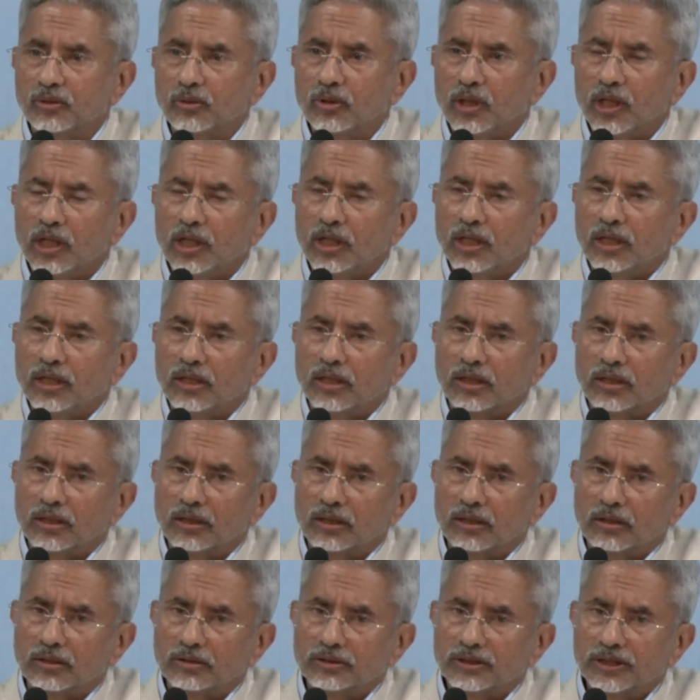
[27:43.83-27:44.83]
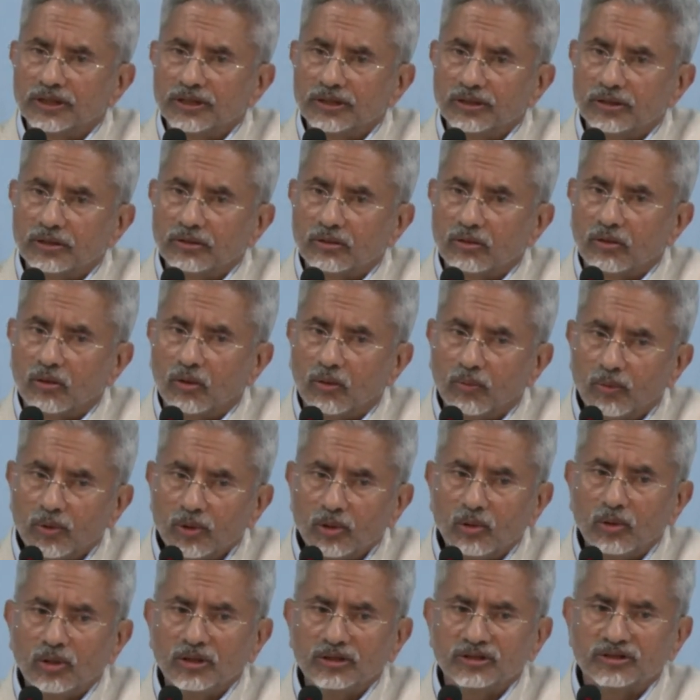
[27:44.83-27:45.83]
So uh, the
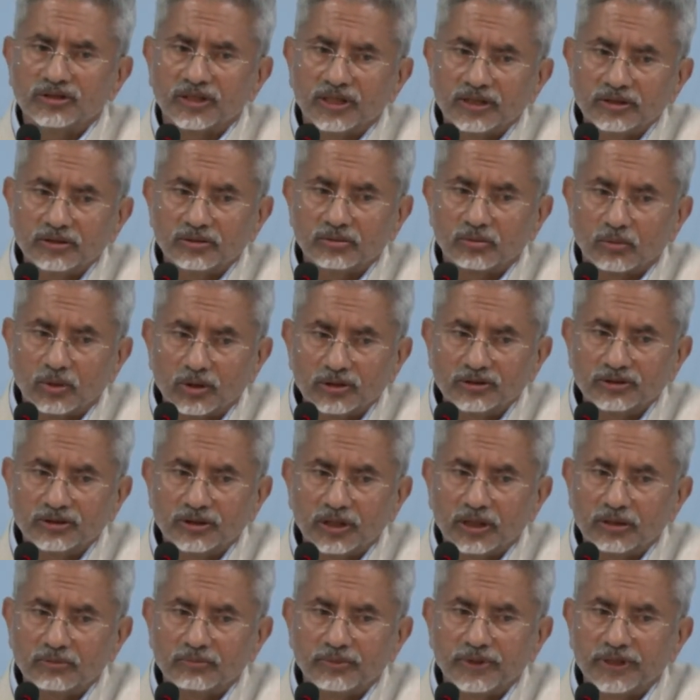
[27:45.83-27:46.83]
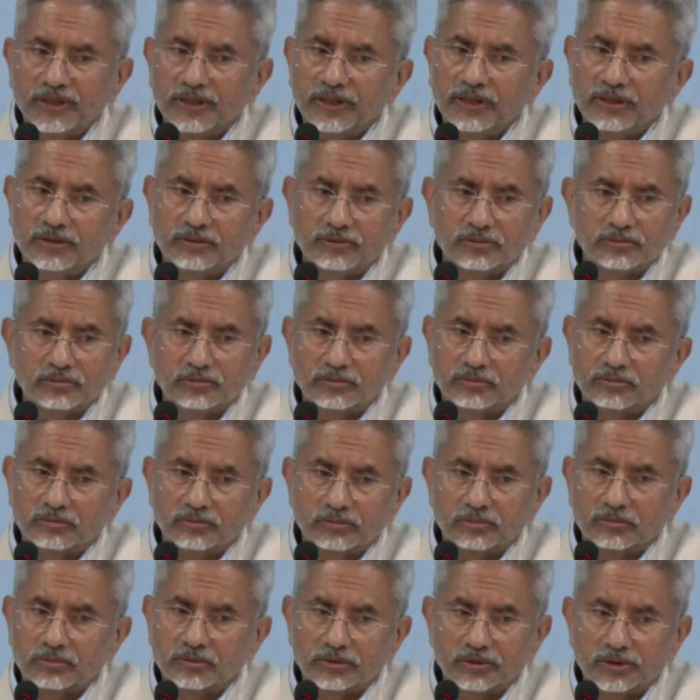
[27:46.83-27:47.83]
overall sense was that we need
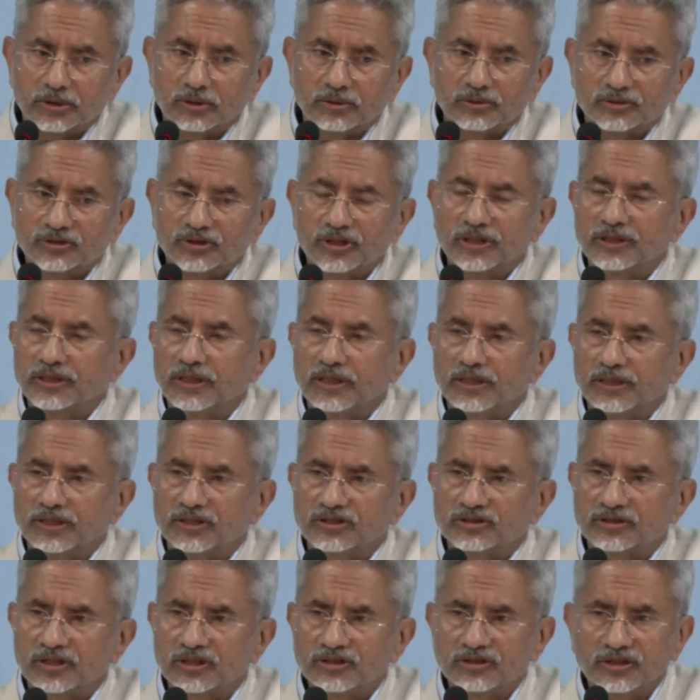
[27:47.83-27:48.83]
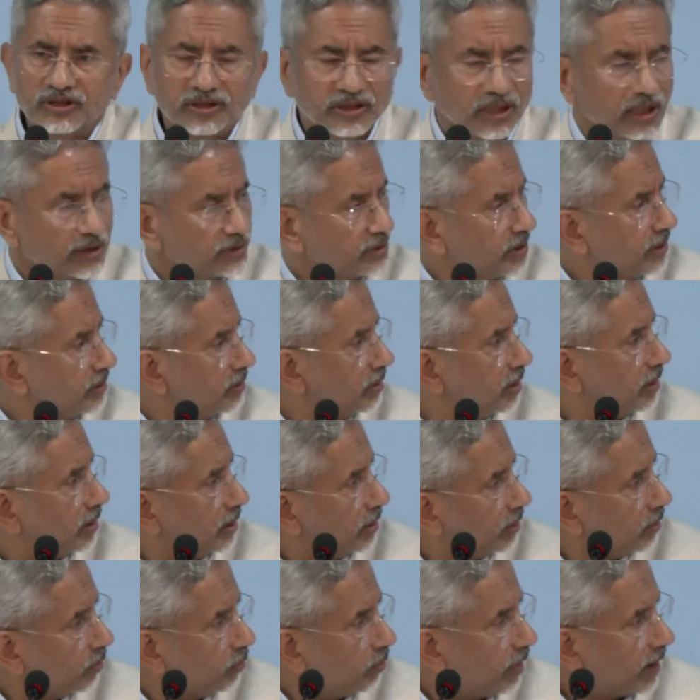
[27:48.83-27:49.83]
to, you know, sit and discuss it. I think
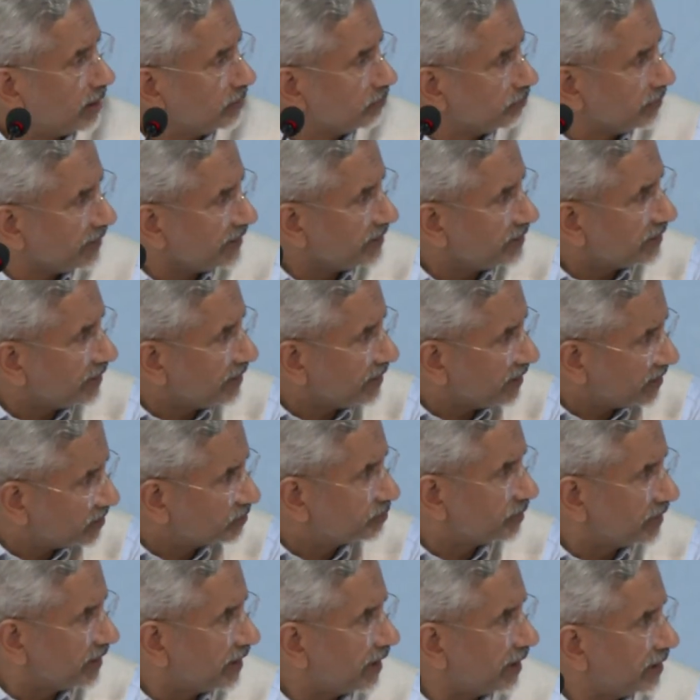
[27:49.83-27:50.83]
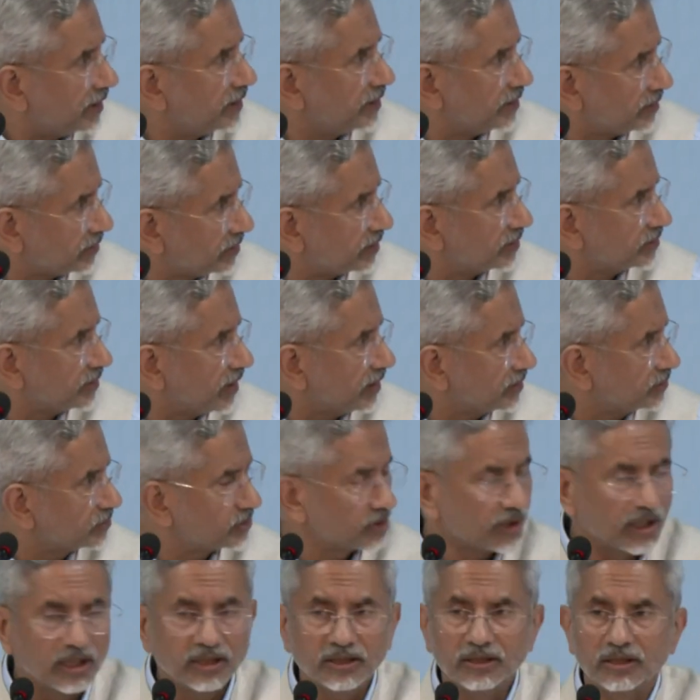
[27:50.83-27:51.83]
one meeting has been held in
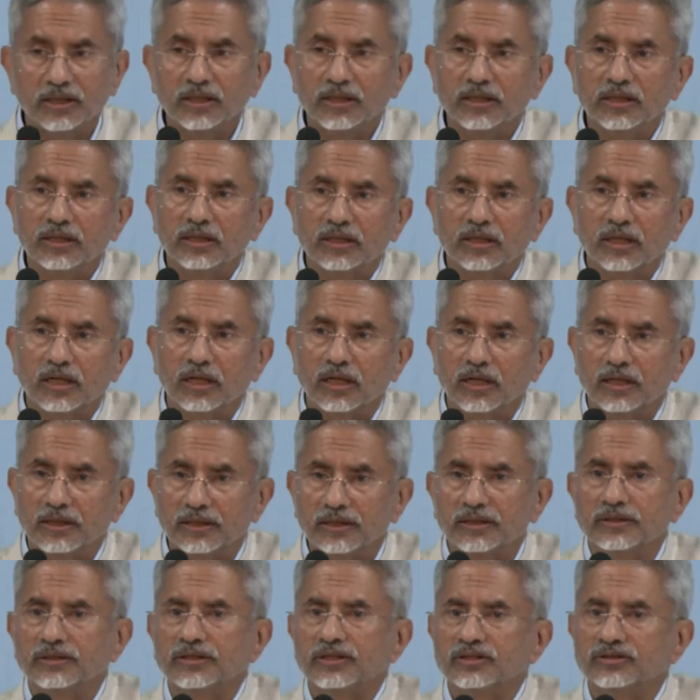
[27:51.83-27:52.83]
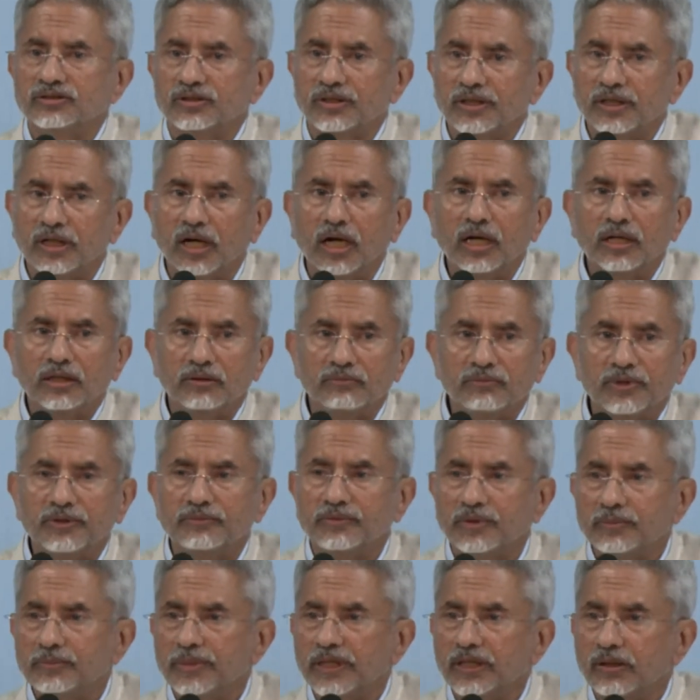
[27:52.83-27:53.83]
Kazakhstan uh, in this regard.
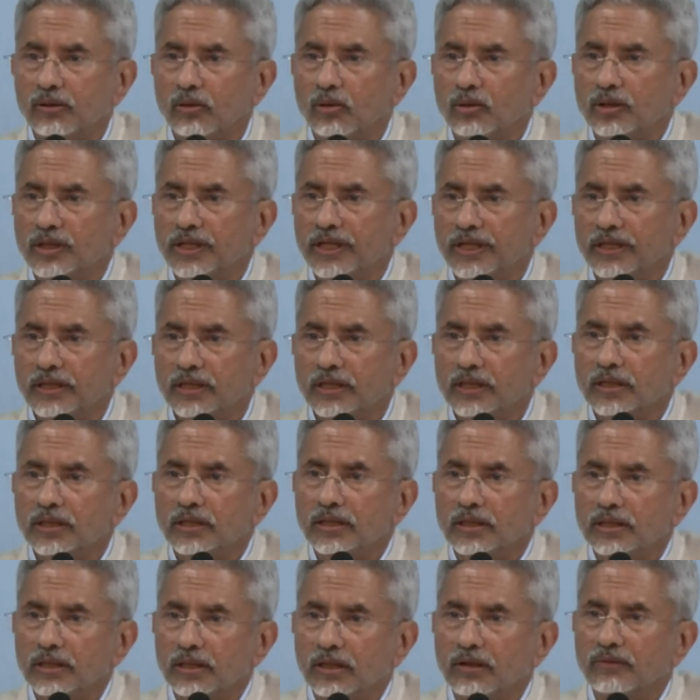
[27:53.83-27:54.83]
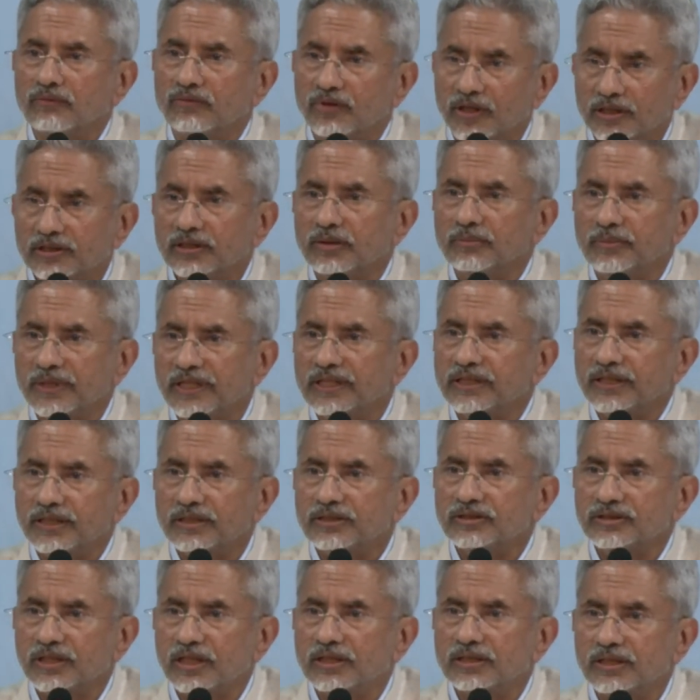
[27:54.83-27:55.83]
We will be holding uh, further
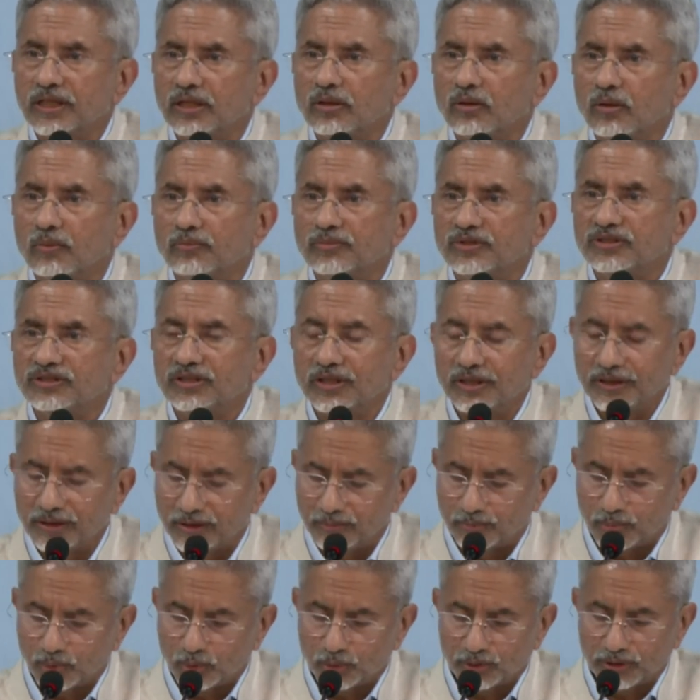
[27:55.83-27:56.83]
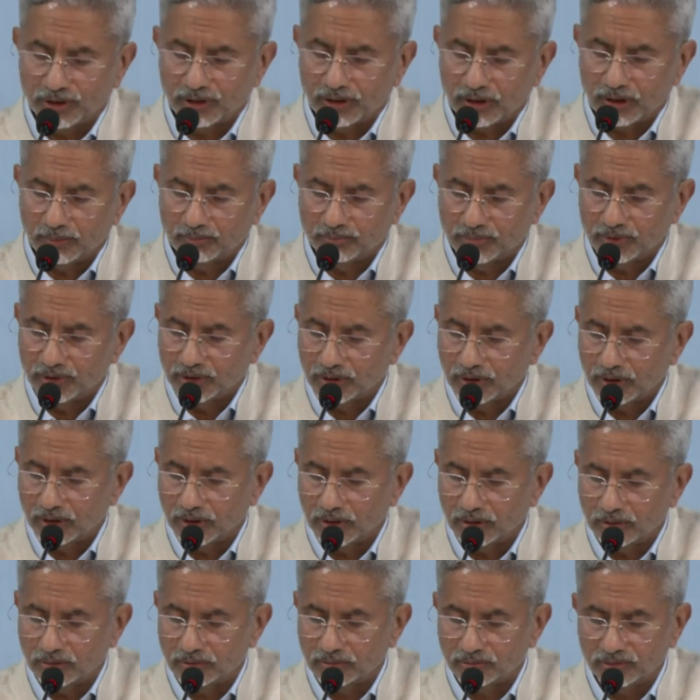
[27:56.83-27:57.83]
meetings and then obviously reporting up
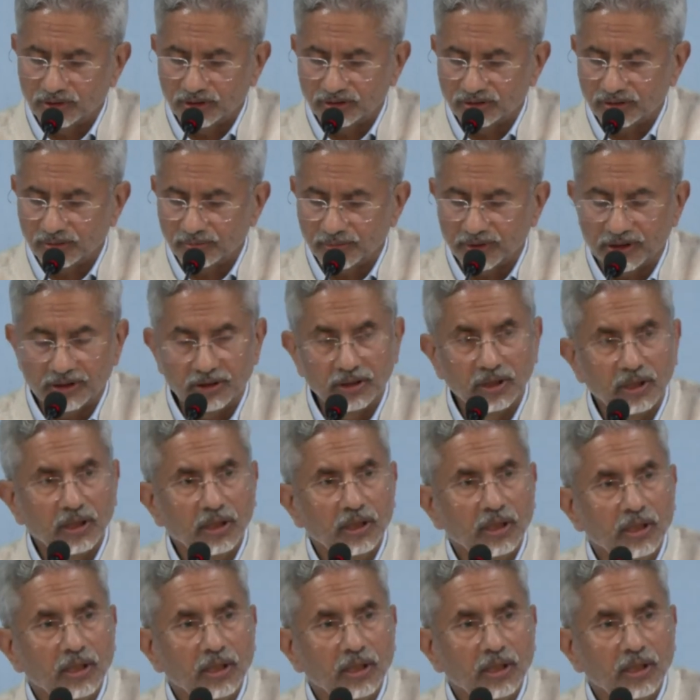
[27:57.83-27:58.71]
uh, to the summit.